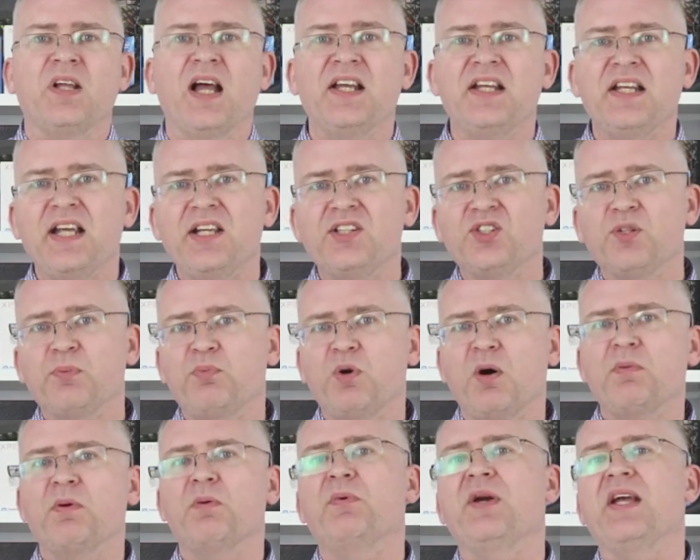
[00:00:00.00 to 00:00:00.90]
And here's the
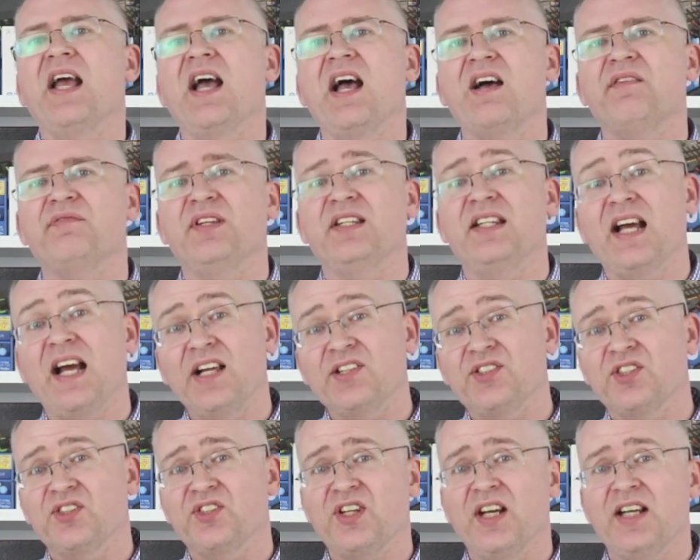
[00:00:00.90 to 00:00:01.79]
problem we have in
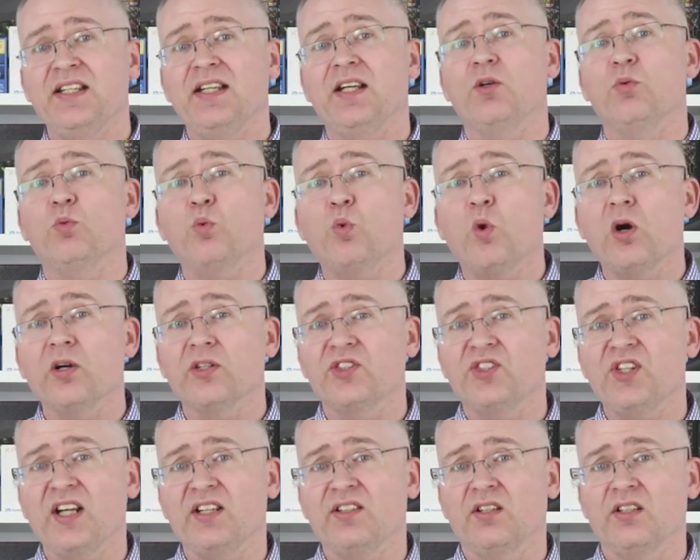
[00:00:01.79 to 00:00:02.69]
ascertaining
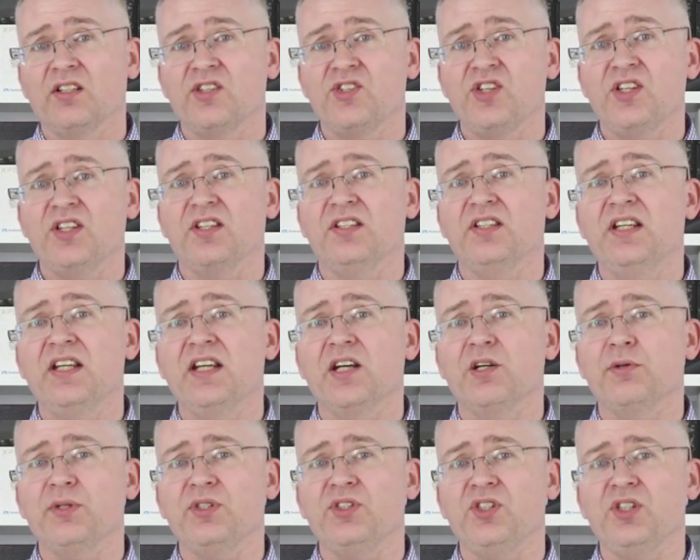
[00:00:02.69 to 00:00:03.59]
what technology the
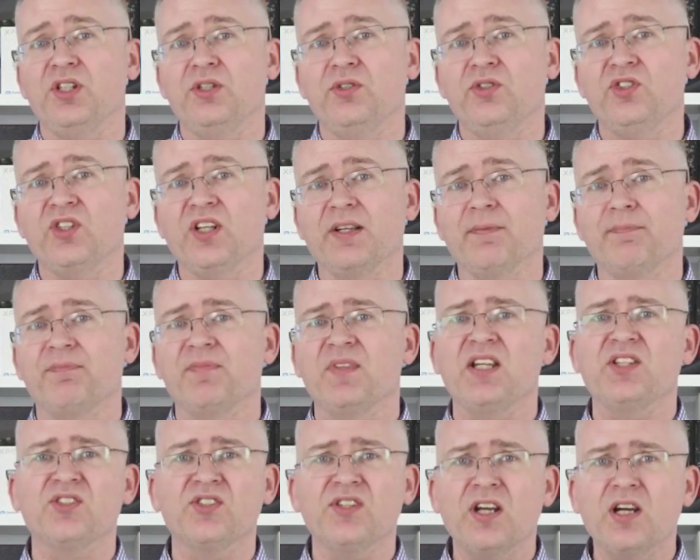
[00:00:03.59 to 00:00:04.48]
Neo is using.
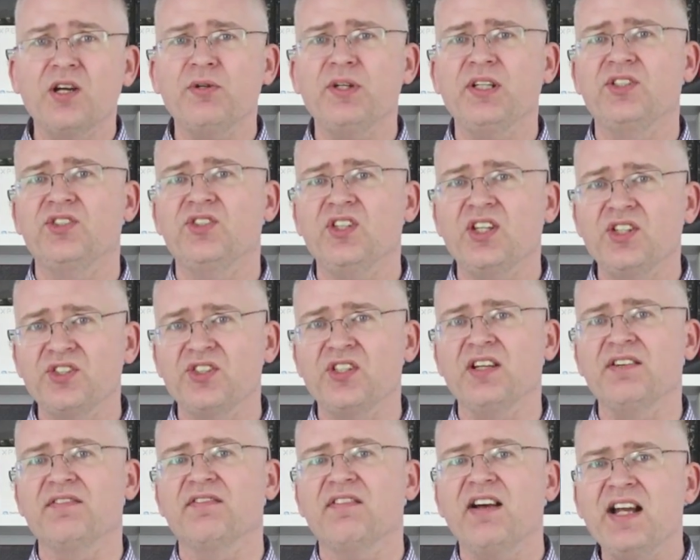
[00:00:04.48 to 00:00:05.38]
There's no
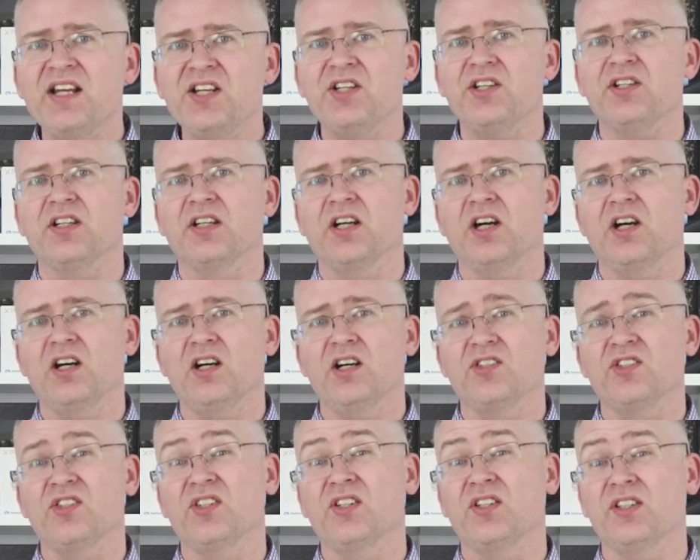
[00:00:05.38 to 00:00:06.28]
existing Radeon
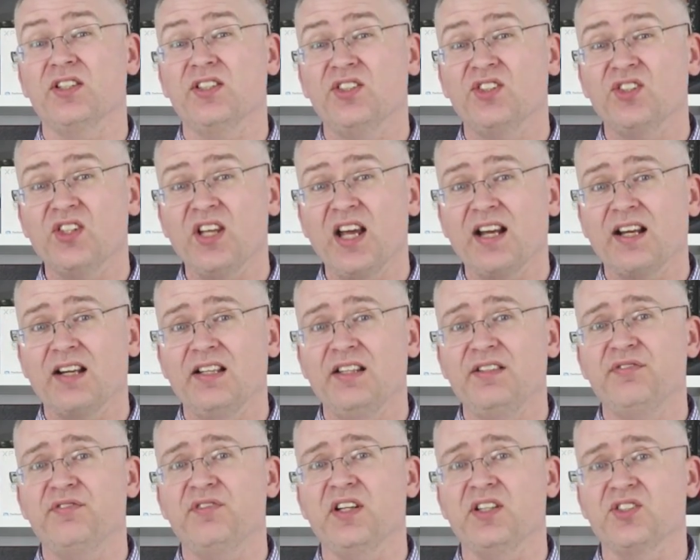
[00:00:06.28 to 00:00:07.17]
card that
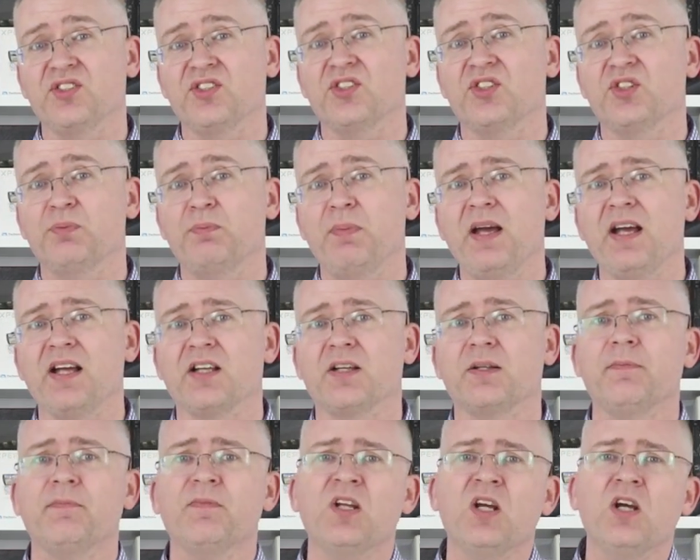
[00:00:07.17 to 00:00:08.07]
exactly fits the spec,
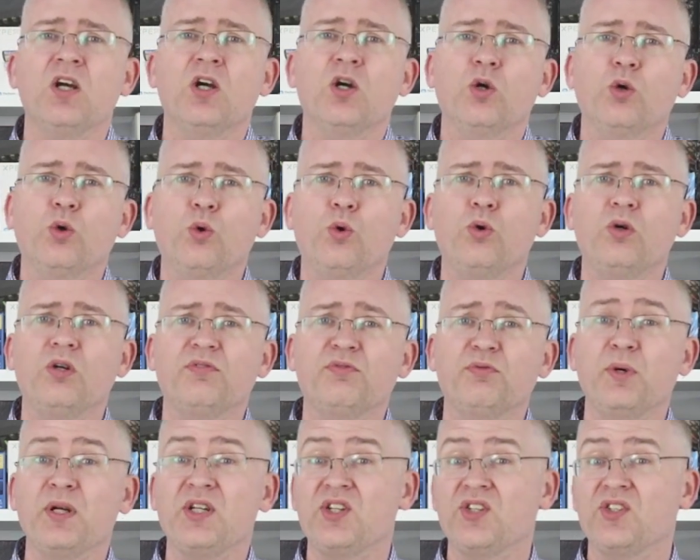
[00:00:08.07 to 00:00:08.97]
all
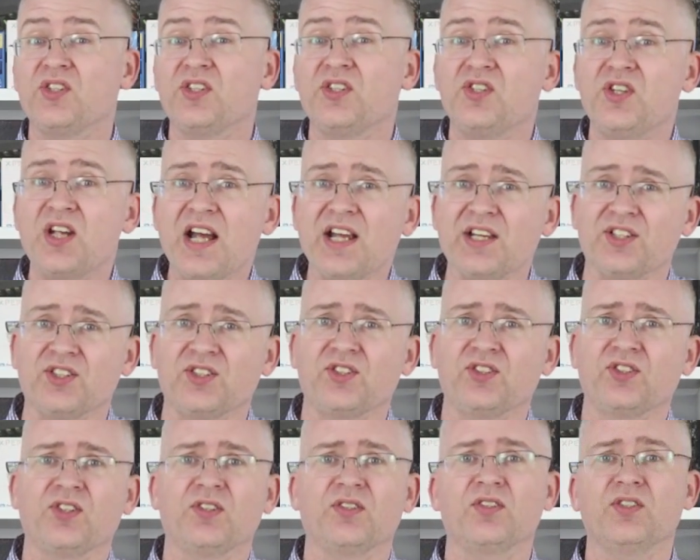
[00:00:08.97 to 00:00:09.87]
of which
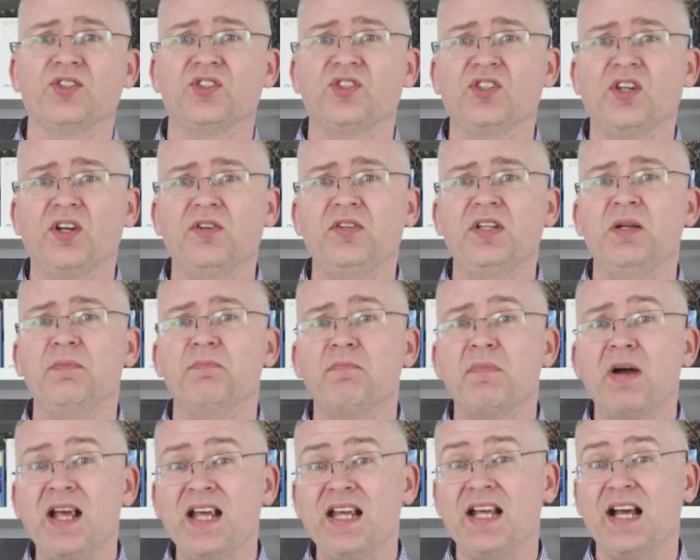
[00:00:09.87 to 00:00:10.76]
suggests that Sony
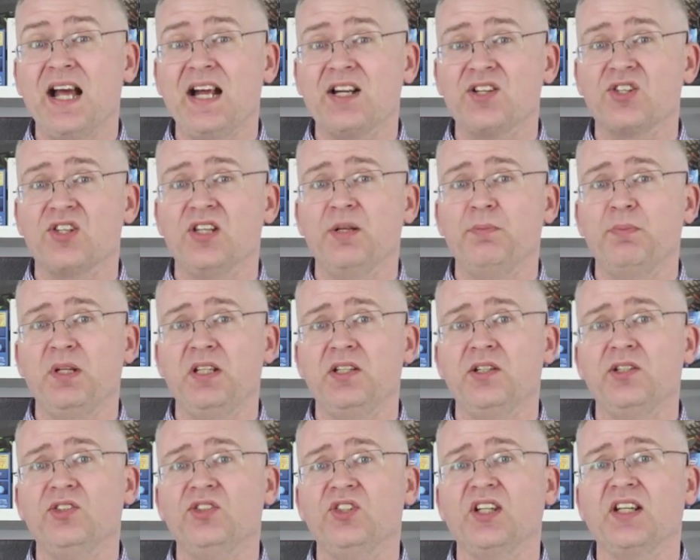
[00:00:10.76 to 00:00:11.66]
may actually be
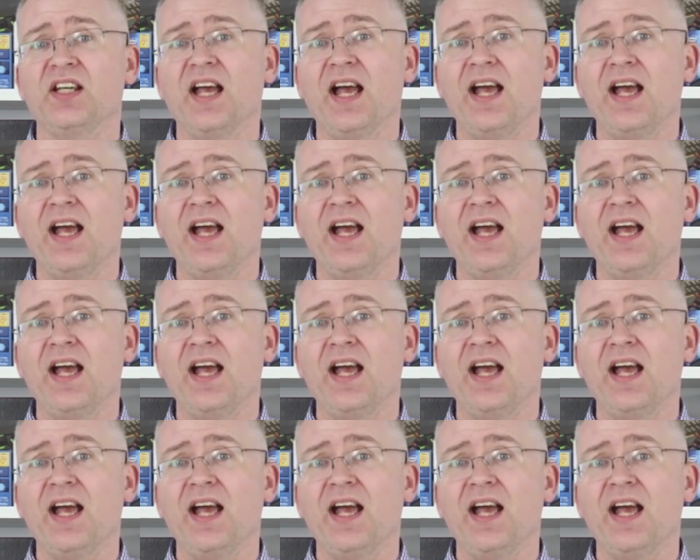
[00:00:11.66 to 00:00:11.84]
using